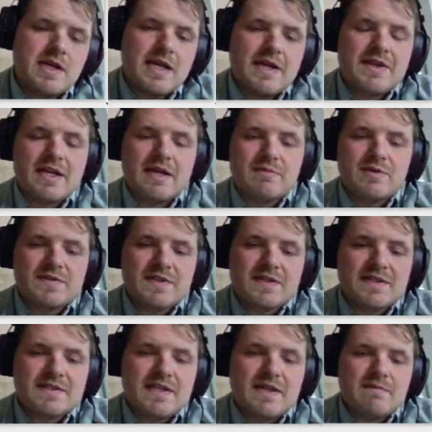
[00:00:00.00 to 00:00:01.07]
and then I'm using
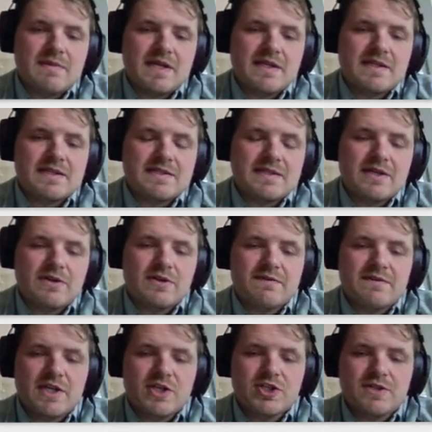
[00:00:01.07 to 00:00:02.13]
the same mean and standard
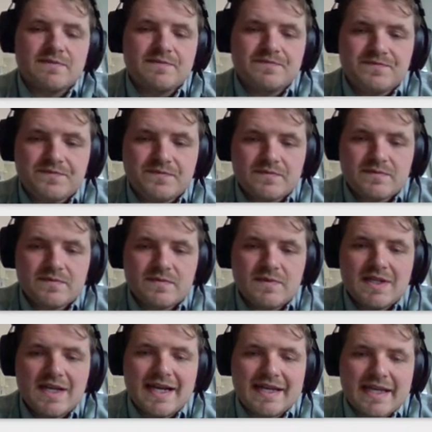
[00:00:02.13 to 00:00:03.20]
deviation,
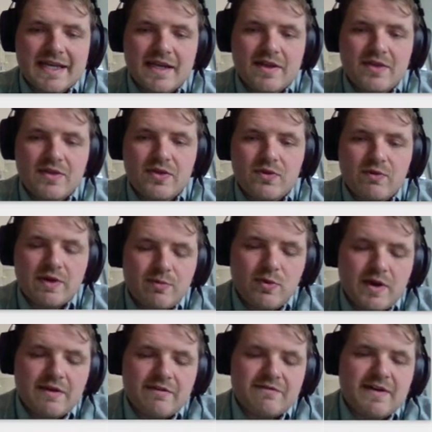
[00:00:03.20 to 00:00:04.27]
I get
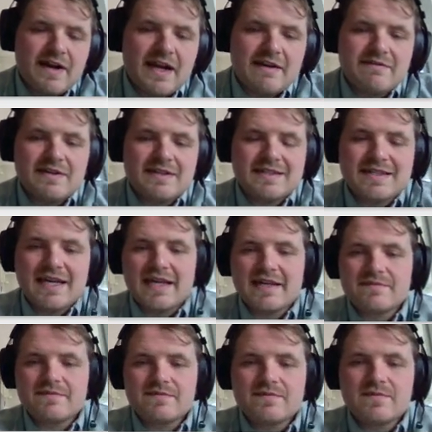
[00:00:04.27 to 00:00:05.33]

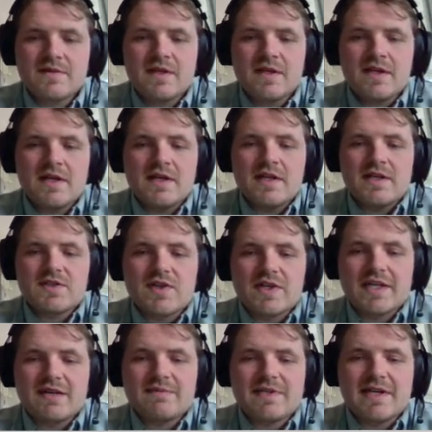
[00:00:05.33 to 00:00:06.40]
3.59. So I
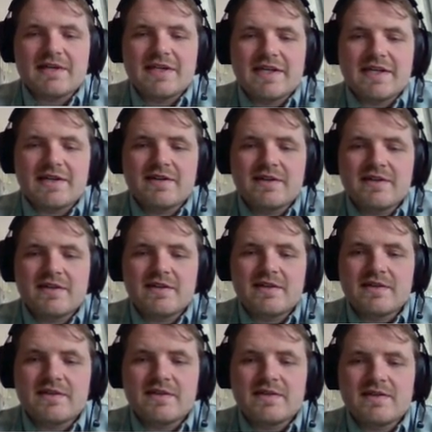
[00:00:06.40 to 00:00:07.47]
come down here
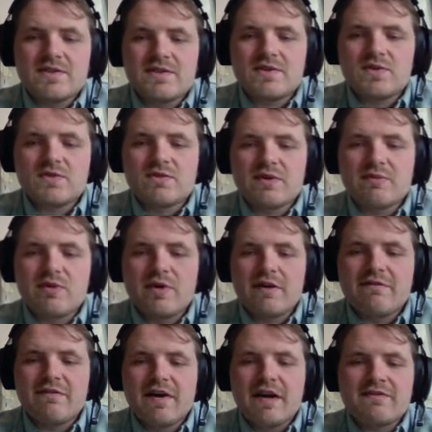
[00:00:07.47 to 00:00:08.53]
to
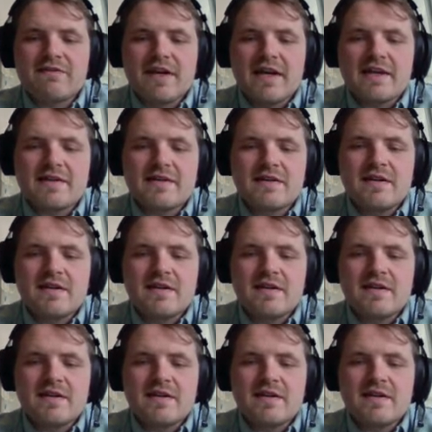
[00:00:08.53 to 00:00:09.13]
3.59,